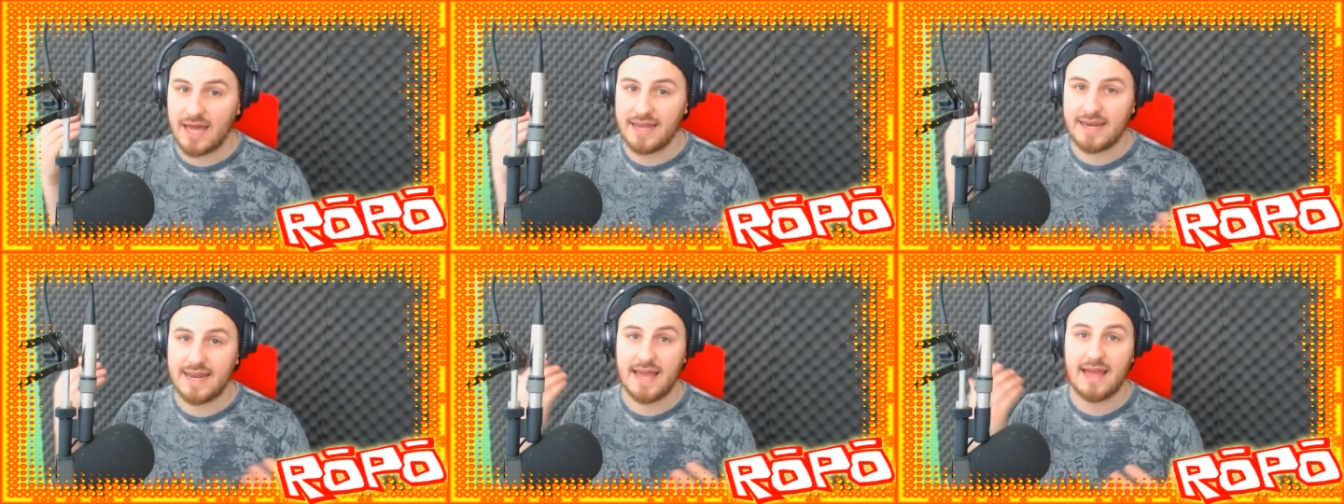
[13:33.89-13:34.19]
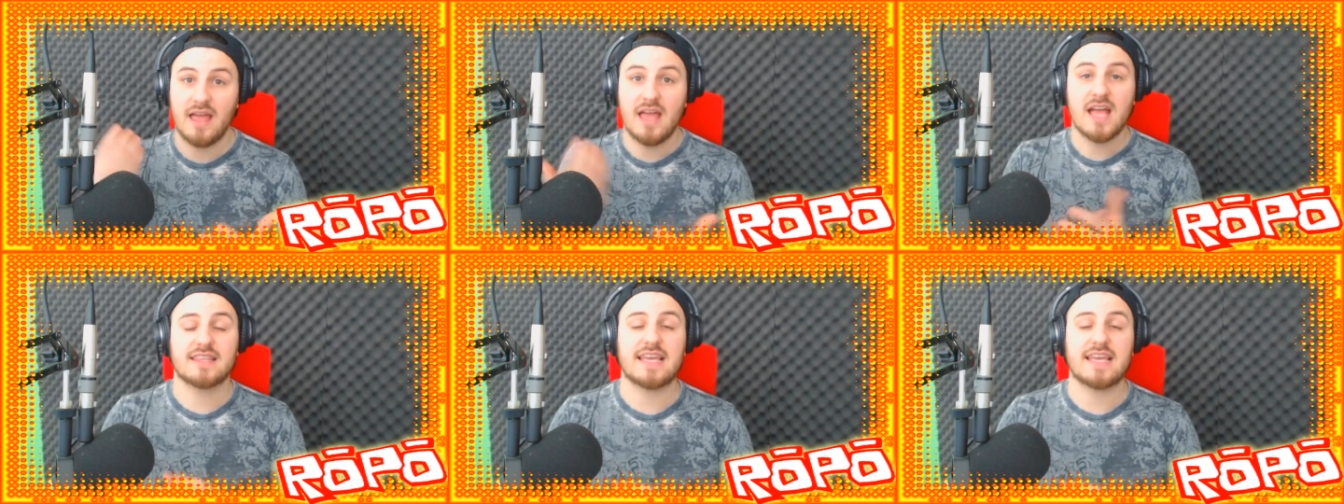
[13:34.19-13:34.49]
And
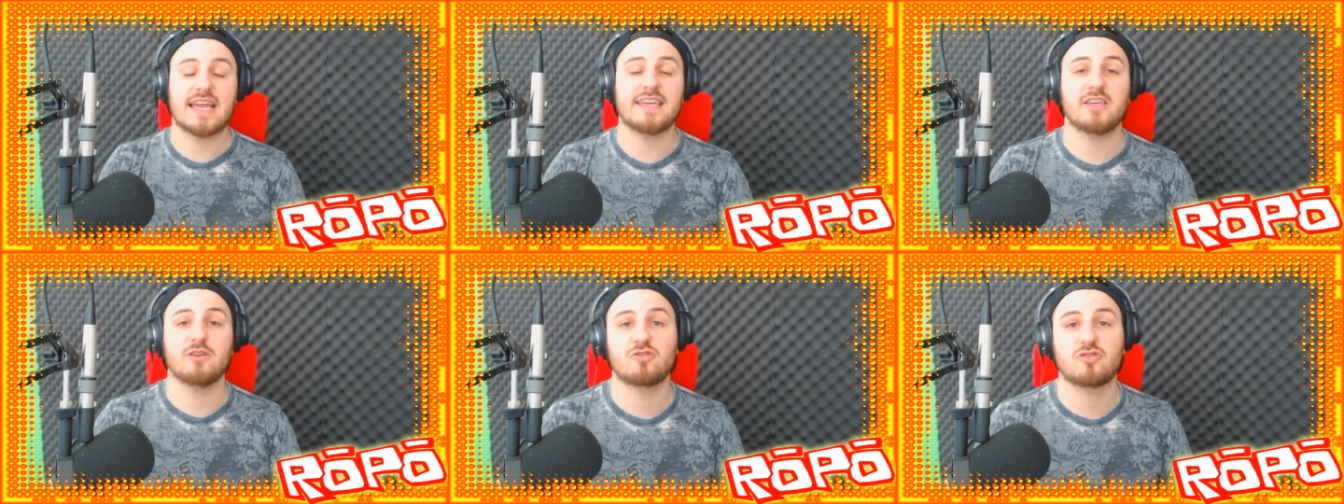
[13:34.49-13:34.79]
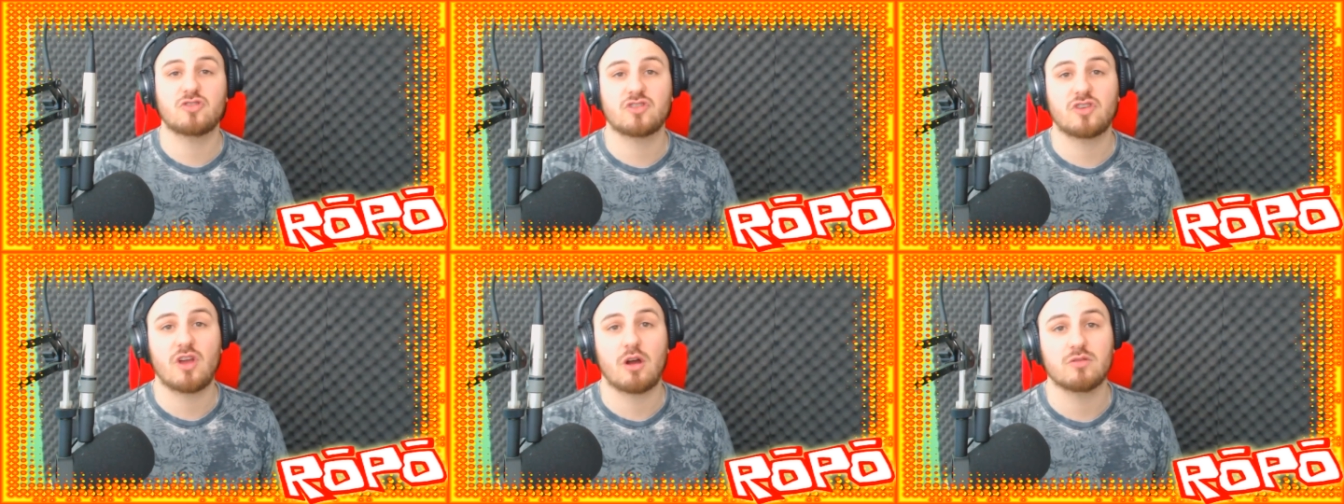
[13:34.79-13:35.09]
thank you
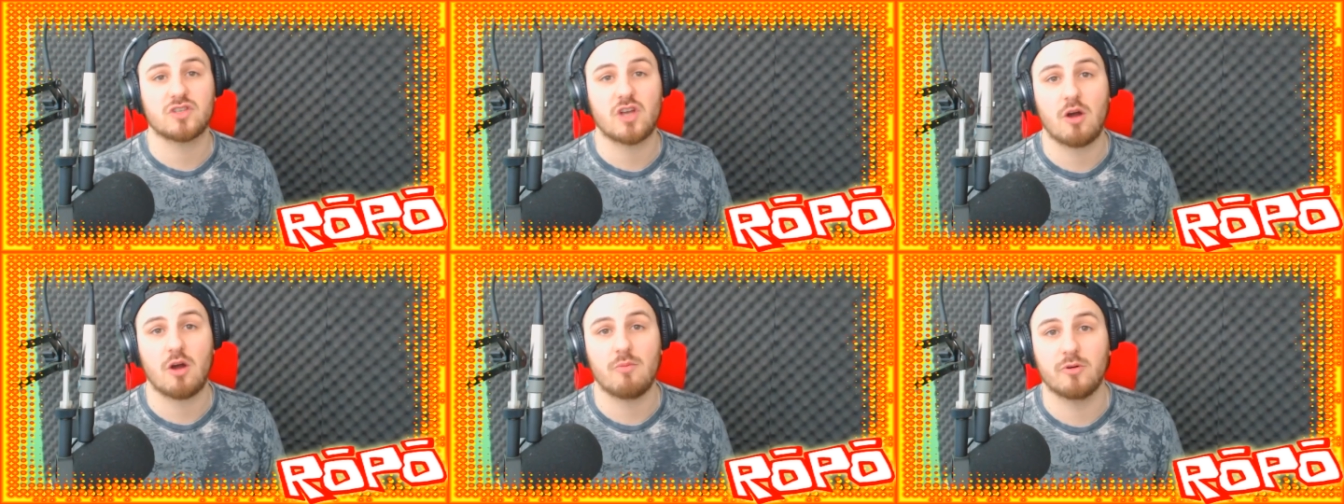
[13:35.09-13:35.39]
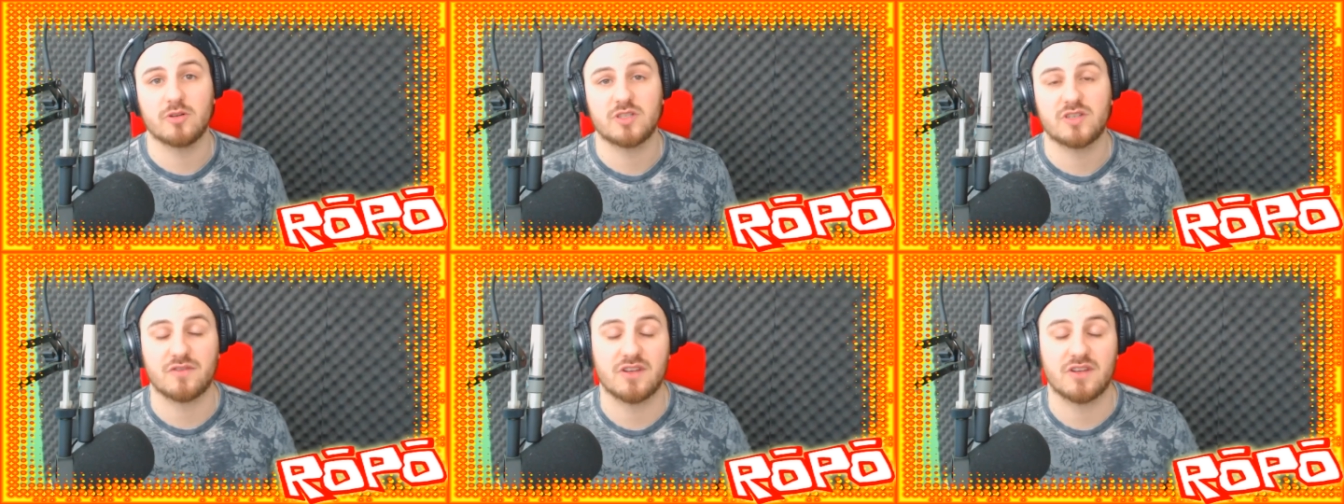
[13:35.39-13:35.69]
so, so
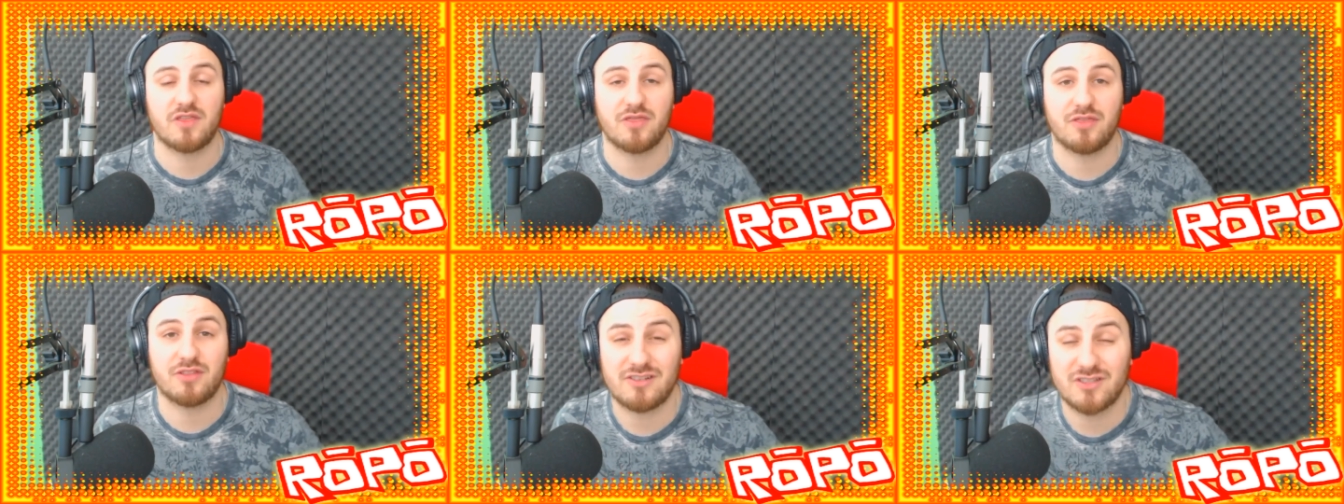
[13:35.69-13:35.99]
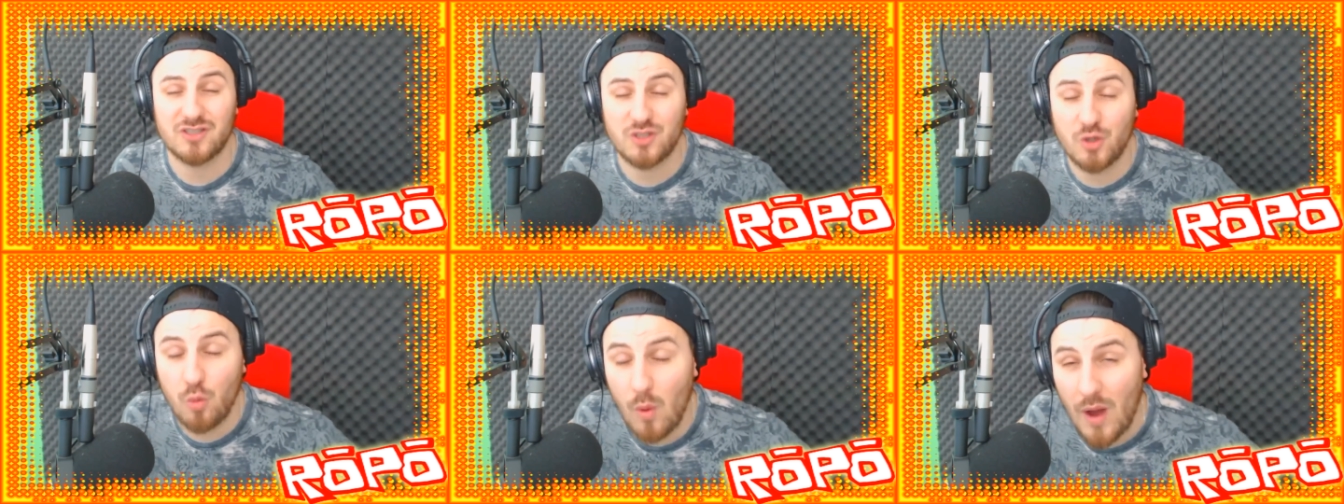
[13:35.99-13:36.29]
much for
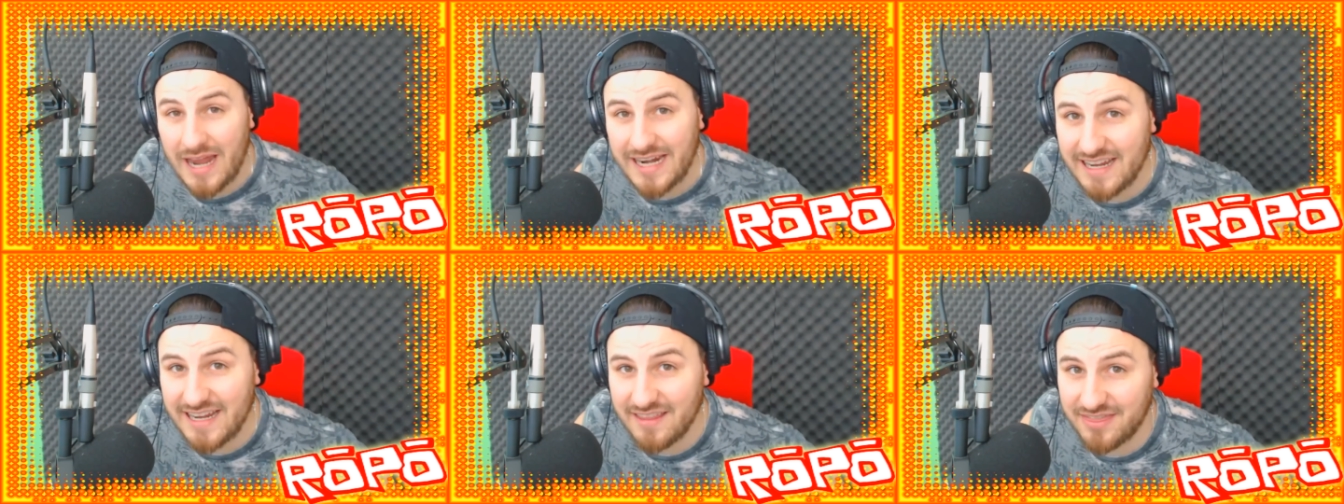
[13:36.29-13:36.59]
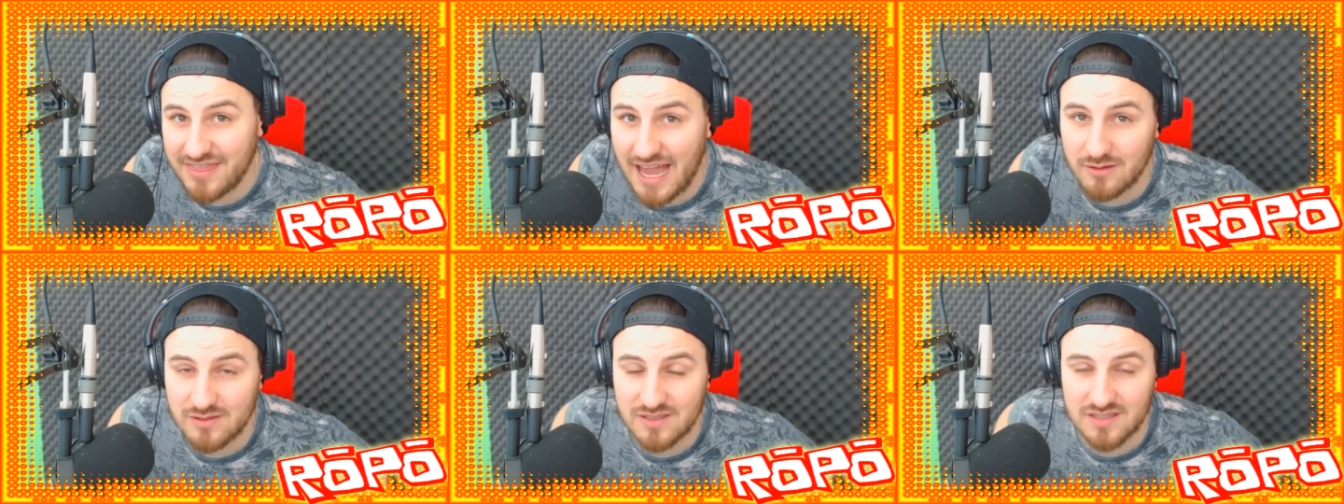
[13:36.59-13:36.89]

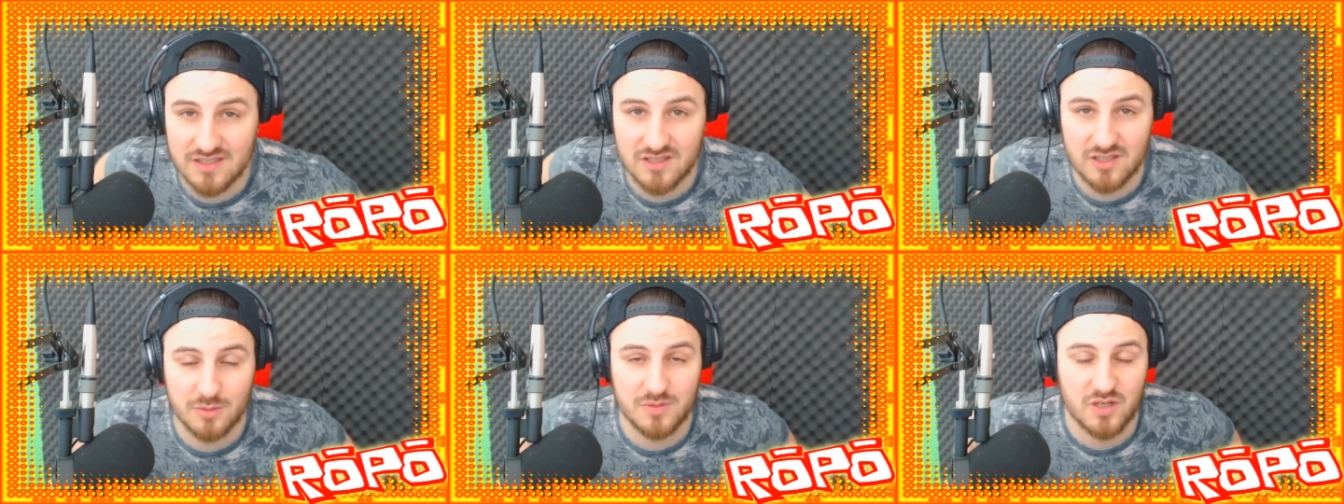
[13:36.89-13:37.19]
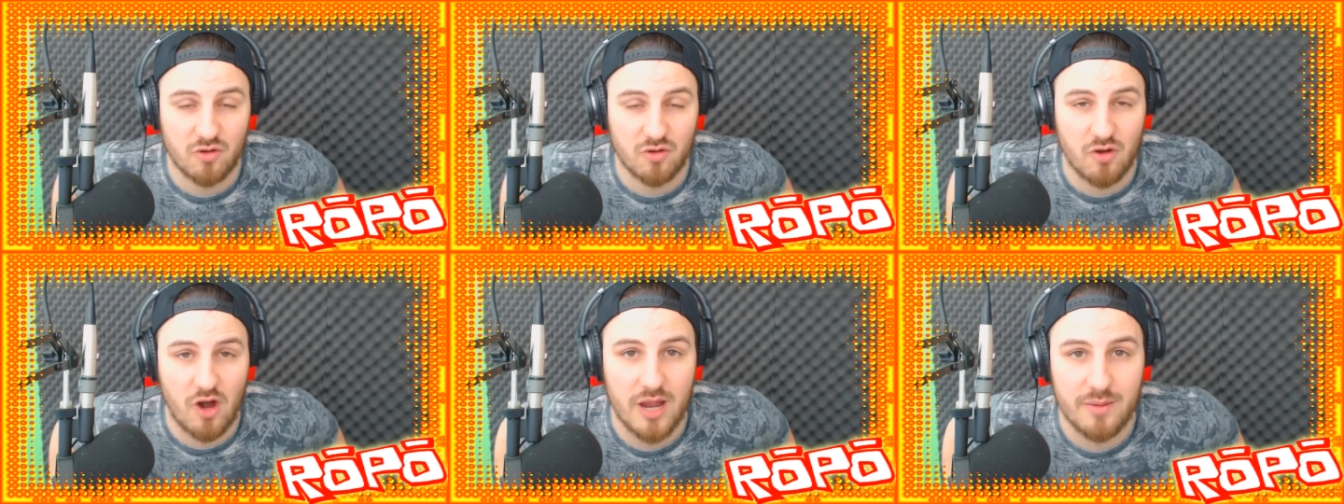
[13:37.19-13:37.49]
20,000
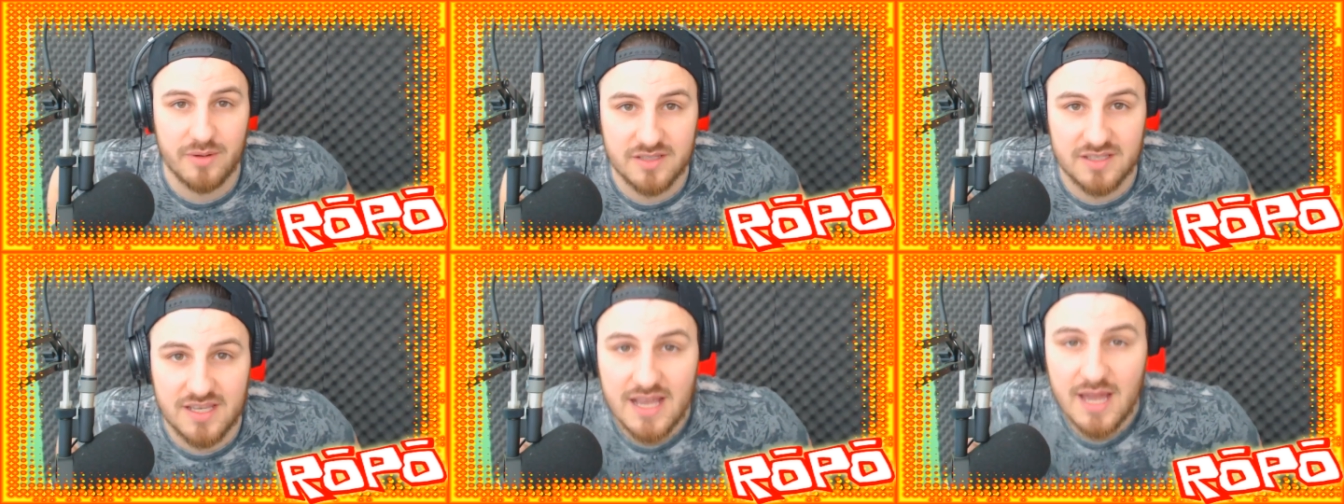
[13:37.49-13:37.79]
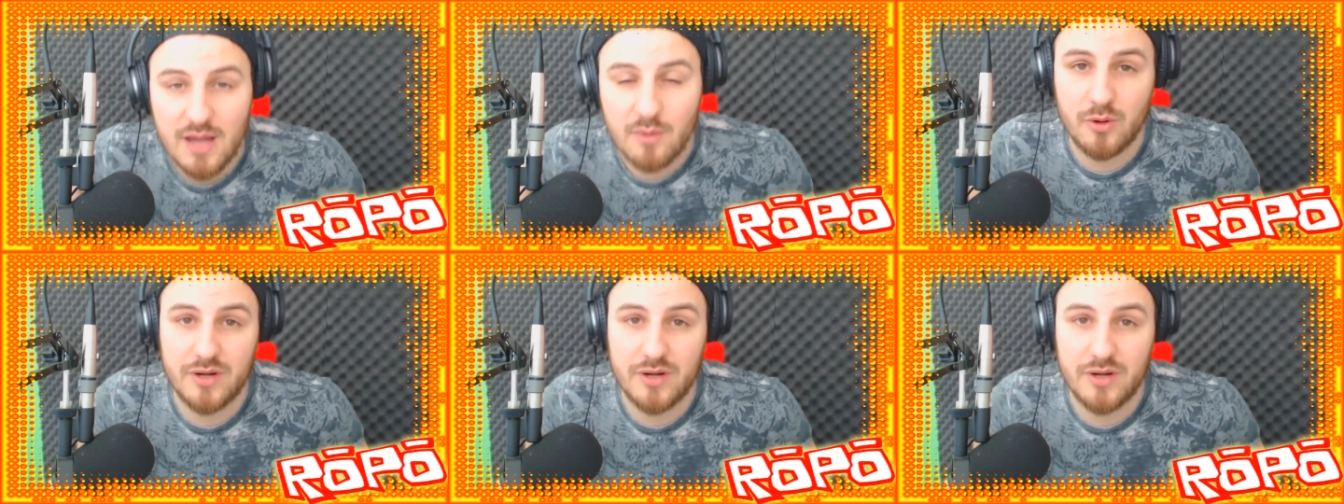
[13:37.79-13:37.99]
subscribers.